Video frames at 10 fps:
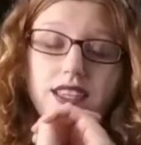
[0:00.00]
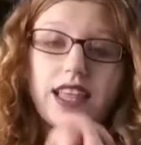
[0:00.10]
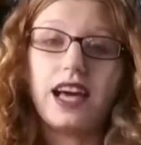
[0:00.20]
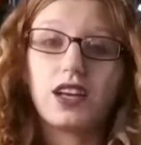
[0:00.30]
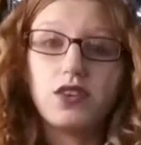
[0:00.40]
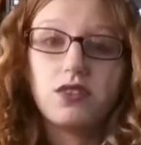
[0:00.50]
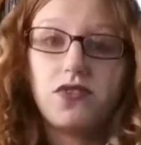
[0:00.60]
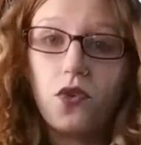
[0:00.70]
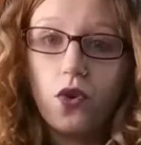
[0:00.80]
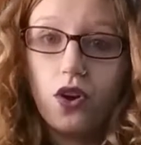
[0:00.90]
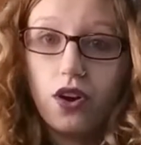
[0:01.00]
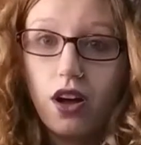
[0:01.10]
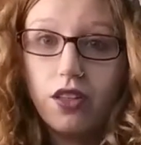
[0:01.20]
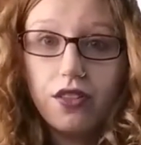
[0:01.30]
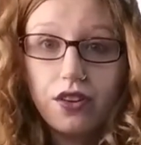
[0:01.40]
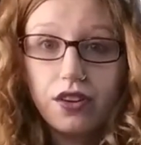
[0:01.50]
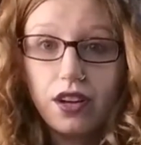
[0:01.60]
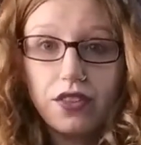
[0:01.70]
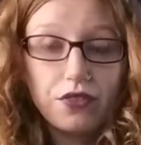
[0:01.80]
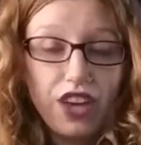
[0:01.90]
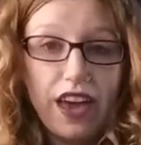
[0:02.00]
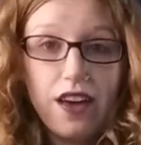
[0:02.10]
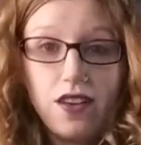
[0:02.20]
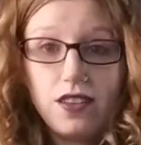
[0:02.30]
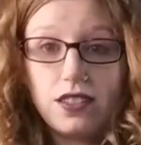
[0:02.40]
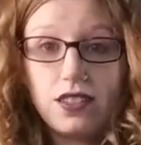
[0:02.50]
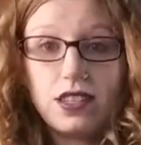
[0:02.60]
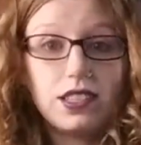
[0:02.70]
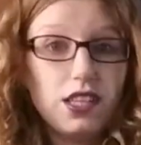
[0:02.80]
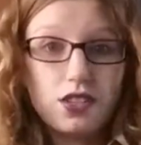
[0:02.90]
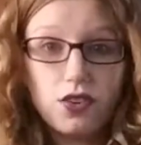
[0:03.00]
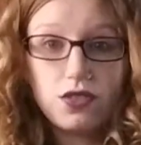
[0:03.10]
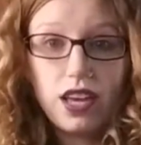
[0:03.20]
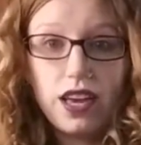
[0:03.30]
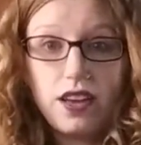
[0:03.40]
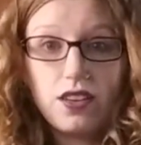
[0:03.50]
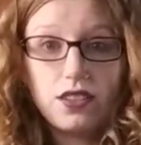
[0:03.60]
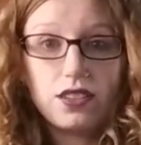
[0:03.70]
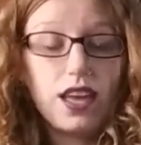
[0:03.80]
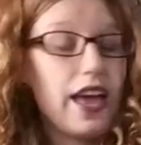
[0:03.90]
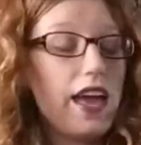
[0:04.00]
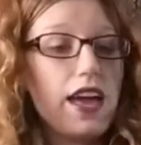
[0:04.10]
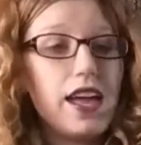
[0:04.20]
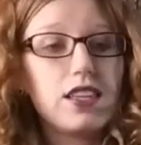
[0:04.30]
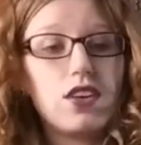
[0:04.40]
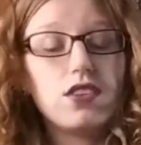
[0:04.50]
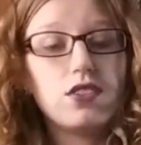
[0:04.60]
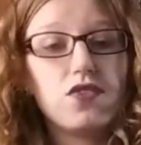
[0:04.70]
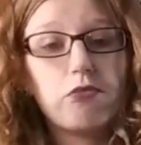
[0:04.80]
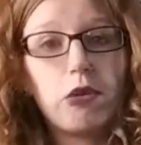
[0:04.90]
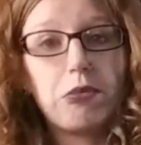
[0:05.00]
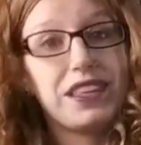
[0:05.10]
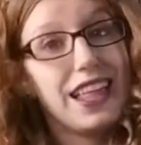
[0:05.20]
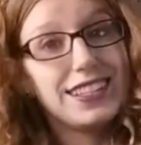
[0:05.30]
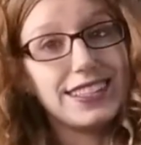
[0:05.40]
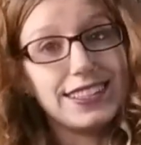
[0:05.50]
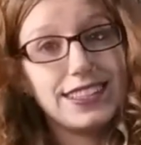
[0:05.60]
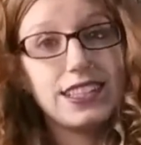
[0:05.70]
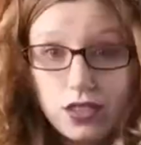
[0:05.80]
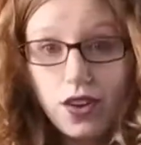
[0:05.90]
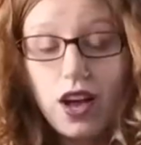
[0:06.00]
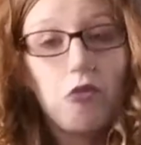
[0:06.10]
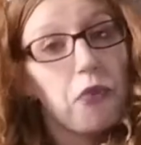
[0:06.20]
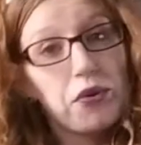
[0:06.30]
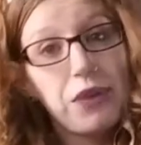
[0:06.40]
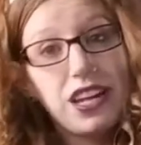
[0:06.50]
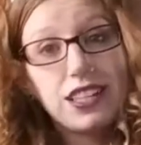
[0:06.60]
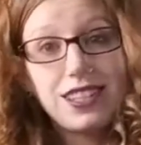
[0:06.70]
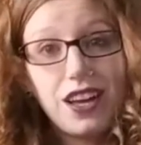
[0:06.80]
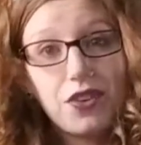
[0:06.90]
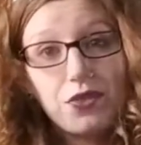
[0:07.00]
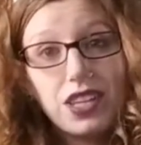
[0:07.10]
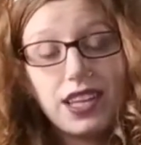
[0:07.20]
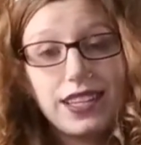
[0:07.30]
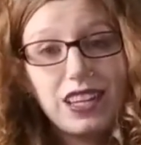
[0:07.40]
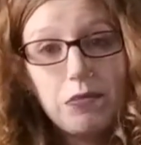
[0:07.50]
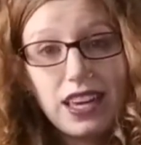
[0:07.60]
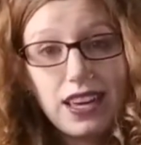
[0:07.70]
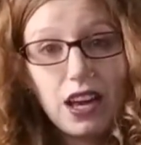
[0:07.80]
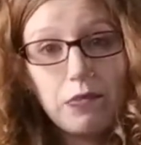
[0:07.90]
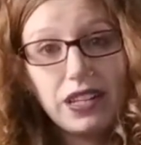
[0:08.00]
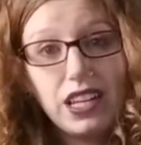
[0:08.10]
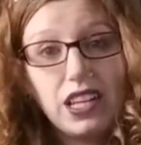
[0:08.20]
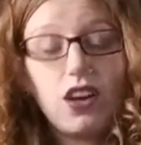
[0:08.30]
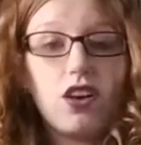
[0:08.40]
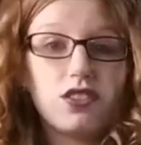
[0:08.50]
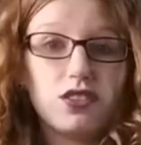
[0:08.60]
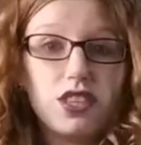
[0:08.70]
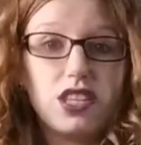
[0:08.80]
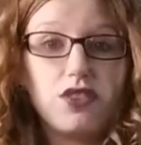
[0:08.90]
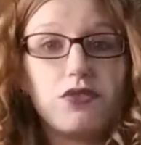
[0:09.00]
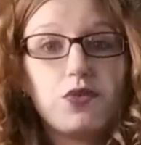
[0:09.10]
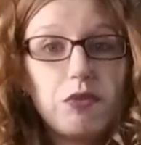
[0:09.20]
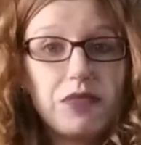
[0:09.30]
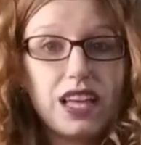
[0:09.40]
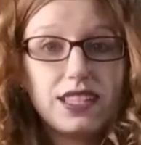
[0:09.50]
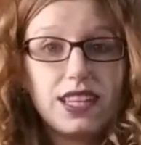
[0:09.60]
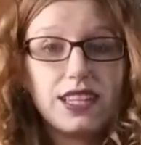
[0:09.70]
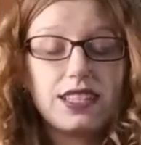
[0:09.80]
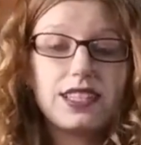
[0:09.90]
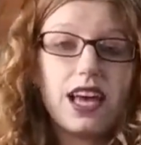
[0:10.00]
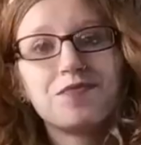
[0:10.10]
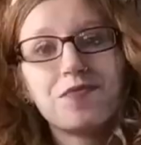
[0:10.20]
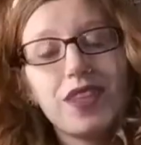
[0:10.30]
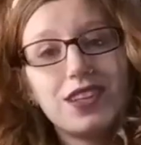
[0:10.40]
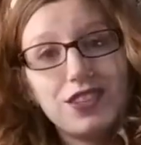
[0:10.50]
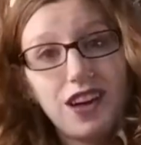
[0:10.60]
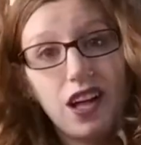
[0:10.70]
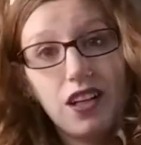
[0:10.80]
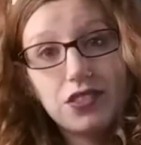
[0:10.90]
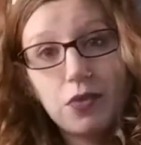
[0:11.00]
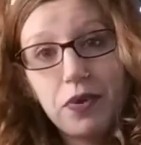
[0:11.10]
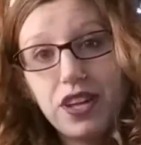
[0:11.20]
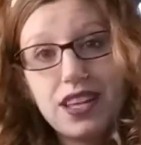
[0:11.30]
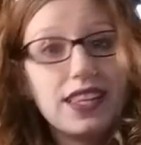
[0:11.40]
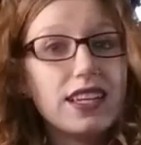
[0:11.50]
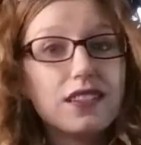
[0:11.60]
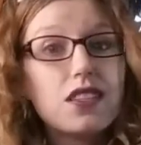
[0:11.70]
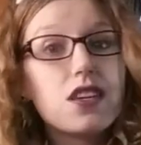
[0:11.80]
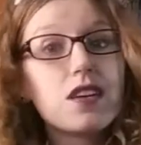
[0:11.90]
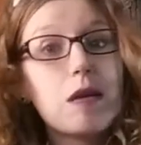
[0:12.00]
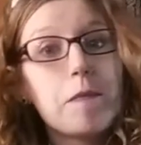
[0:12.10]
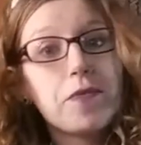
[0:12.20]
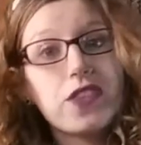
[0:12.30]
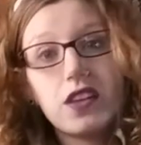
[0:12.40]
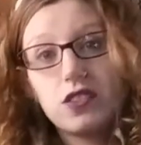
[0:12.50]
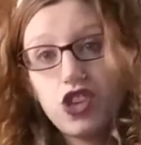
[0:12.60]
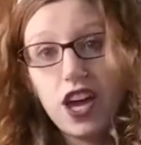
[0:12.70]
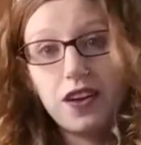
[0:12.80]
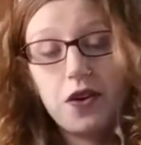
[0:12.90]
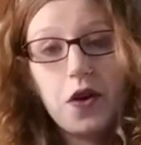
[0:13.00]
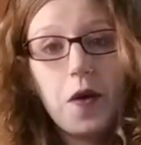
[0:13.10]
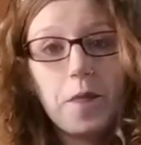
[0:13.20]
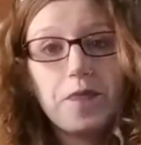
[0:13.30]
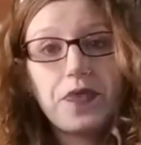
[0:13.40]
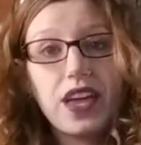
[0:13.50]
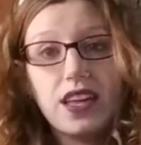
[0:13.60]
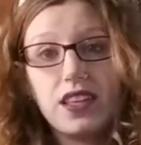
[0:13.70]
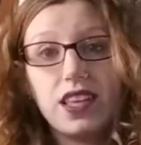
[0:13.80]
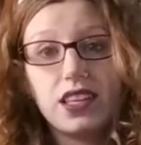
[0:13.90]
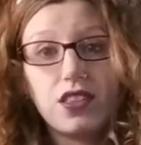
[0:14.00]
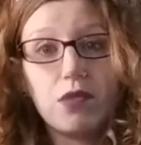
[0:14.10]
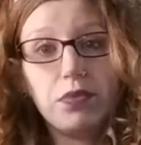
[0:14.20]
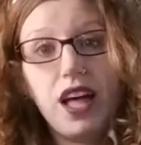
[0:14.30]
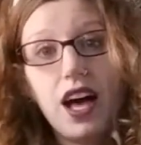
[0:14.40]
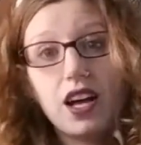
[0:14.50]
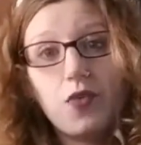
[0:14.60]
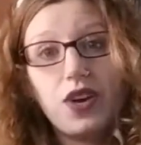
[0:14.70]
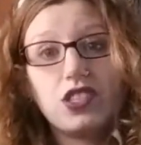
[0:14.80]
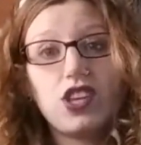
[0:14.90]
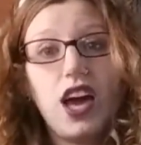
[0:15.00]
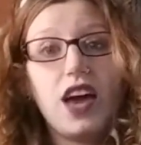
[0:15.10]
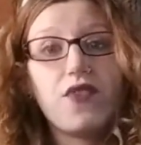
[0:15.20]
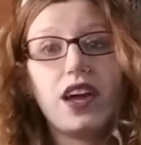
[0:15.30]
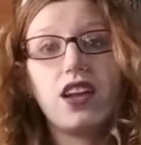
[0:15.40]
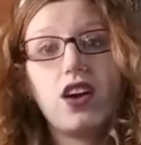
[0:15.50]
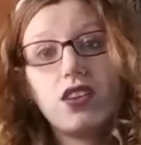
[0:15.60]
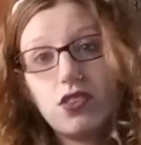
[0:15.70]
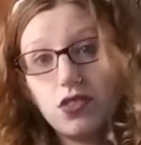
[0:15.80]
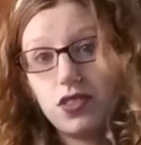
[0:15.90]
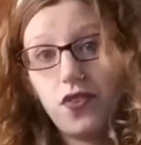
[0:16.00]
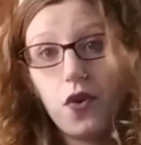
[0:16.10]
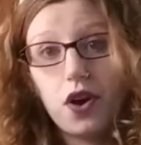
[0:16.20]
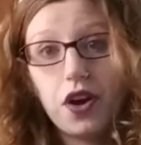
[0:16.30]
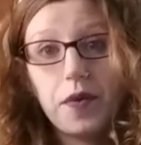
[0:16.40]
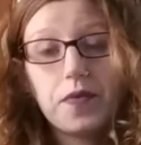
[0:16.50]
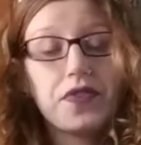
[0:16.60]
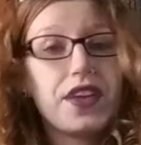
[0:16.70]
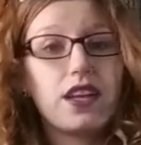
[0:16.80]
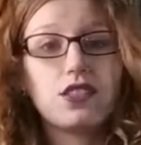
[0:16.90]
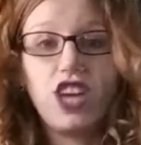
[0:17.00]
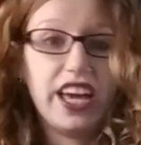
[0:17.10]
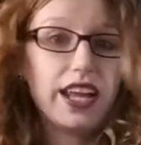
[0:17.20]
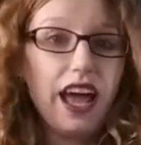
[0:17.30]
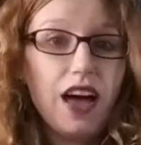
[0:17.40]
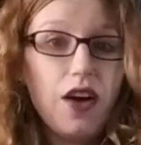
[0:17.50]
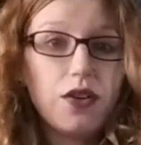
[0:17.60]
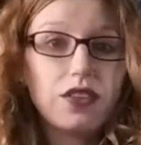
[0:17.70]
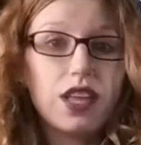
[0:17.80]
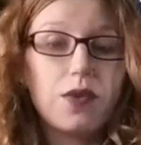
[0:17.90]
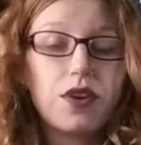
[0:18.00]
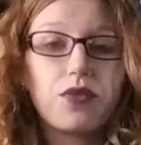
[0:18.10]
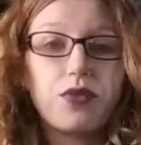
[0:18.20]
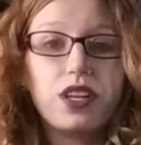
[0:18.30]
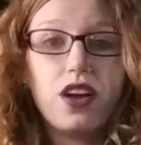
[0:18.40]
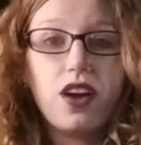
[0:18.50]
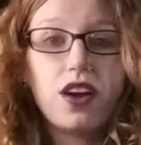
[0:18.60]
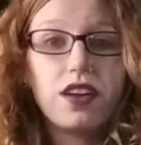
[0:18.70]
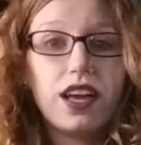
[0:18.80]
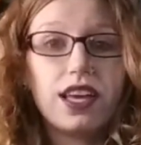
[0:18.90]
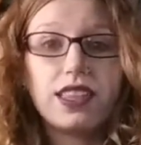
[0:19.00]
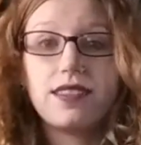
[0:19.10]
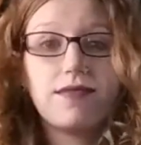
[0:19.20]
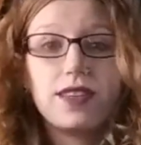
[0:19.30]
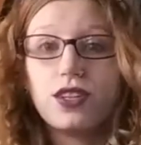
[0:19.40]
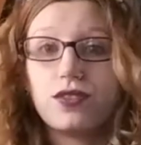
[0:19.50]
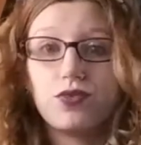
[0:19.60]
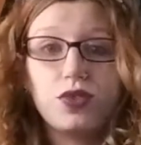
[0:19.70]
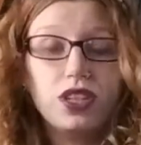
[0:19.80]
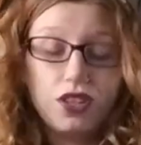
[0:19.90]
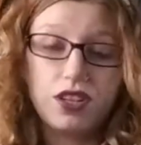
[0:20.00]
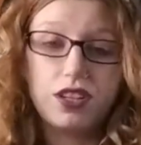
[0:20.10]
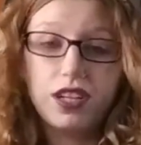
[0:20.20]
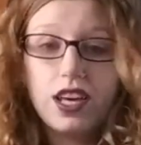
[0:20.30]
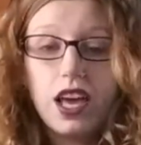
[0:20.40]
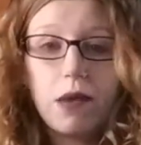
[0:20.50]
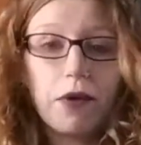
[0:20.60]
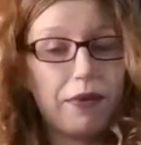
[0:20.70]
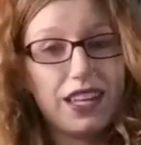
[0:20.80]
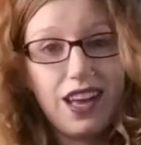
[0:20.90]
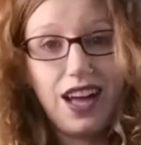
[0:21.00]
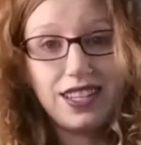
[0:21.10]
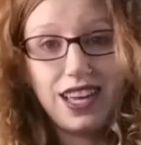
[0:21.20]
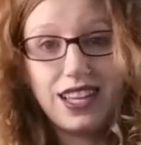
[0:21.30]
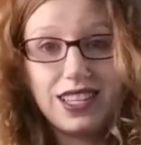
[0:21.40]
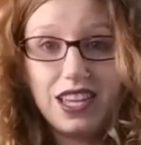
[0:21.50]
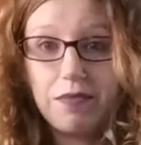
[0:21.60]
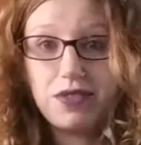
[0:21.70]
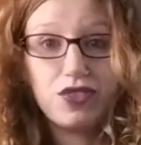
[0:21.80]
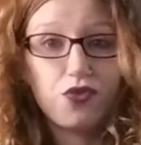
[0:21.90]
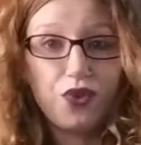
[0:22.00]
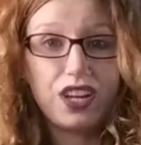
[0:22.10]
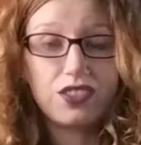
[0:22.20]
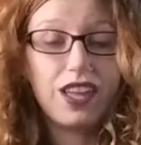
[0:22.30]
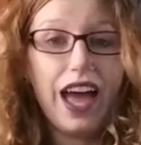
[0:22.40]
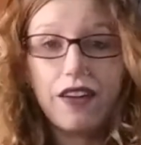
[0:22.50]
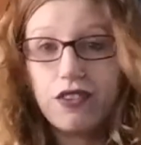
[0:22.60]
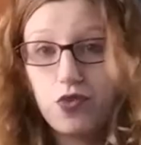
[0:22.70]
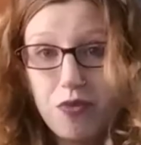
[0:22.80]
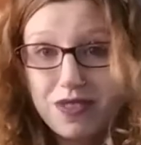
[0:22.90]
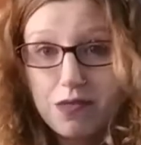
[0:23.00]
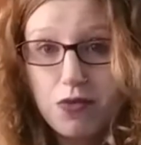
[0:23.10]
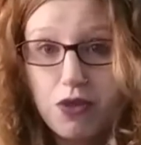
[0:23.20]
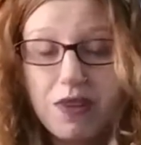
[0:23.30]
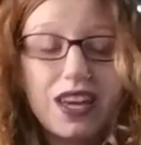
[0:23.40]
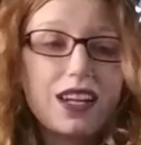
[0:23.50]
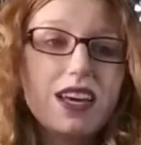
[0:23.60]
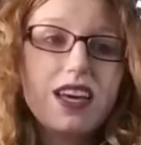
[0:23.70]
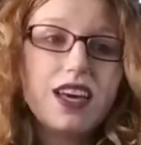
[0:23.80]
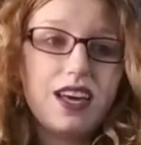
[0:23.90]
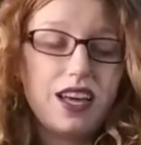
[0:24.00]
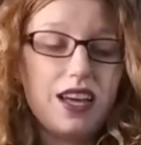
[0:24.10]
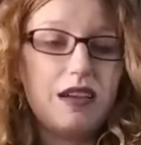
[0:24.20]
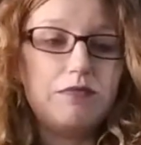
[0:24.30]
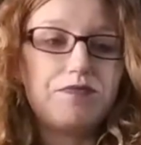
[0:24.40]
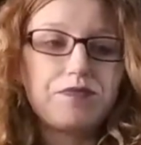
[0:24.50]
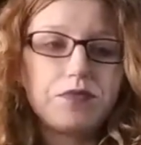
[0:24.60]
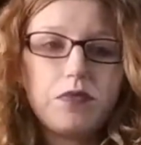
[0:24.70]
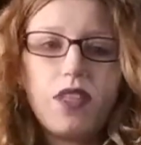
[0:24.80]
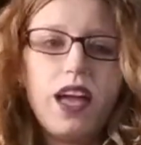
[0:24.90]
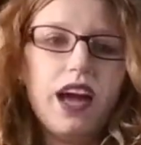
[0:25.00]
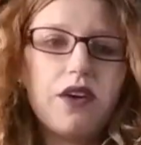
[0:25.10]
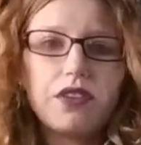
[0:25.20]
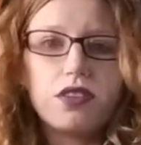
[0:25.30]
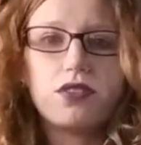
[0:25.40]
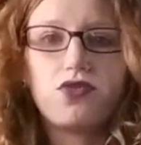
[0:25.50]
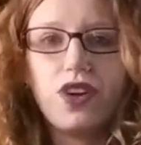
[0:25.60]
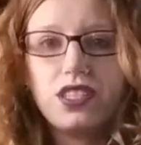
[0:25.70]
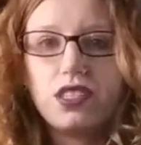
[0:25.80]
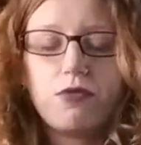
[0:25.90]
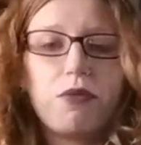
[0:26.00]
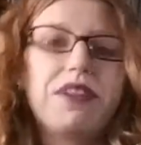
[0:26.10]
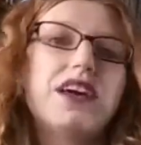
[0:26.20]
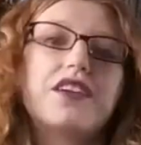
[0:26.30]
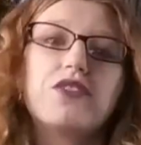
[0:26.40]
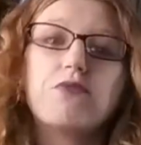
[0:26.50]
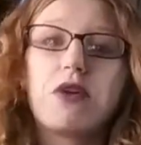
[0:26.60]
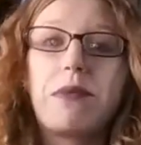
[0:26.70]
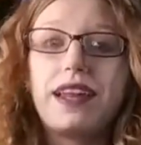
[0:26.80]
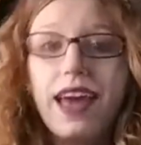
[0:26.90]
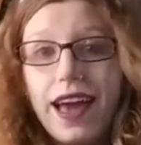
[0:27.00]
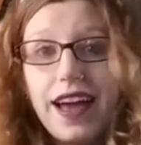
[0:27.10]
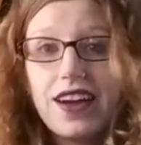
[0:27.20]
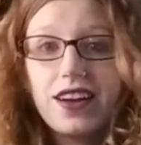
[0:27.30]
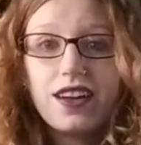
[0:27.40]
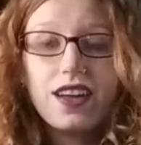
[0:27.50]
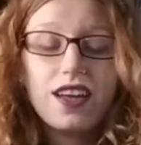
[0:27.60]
That goes for all their other tails, silicone tails, and also for mermaid lessons. So Aquamermaid is not only a tail making company, also they do swim lessons. So I'll also put a link to their channel and the link to their blog, which I write articles for. Check it out. I work really hard. There's really good mermaid content, tips and tricks on how to swim as a mermaid, how to dress as a mermaid, how to do mermaid hair,